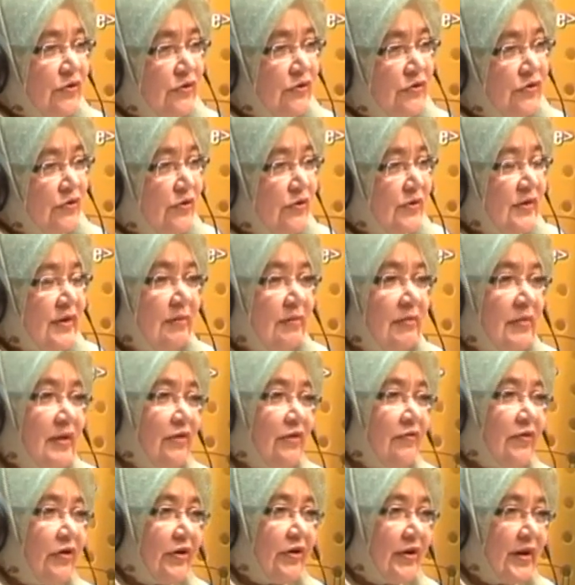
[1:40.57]
saw
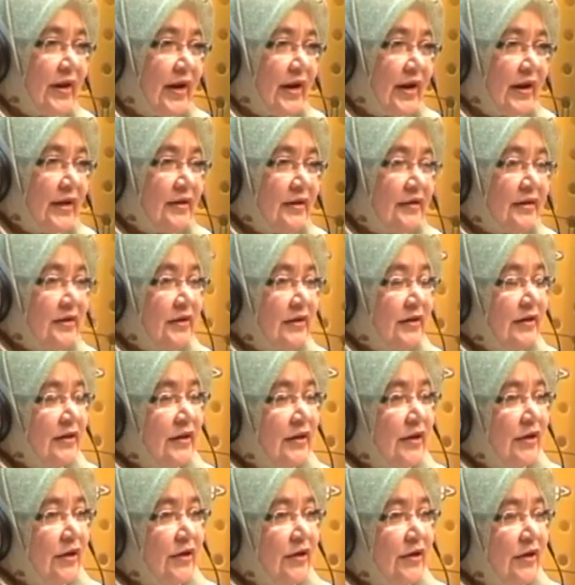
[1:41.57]
something very nice,
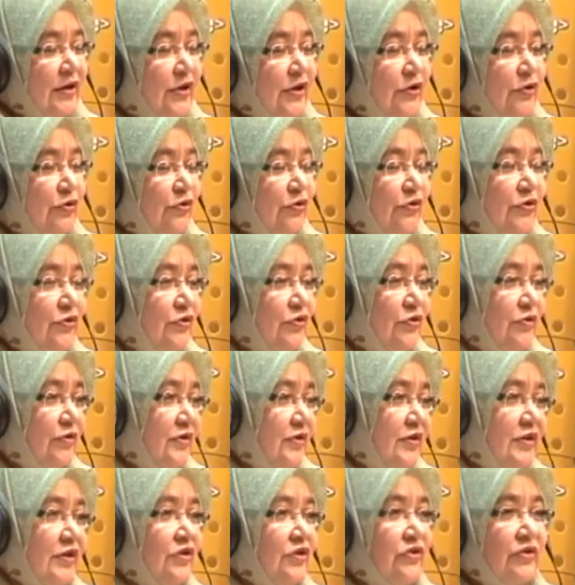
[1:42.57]
and you saw a
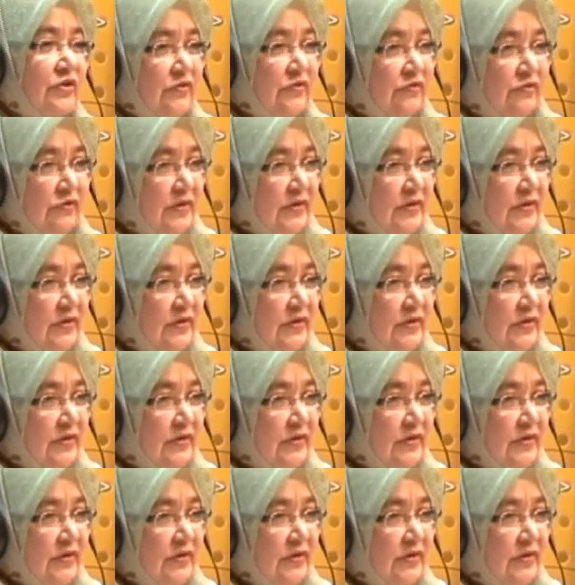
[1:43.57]
T-shirt, for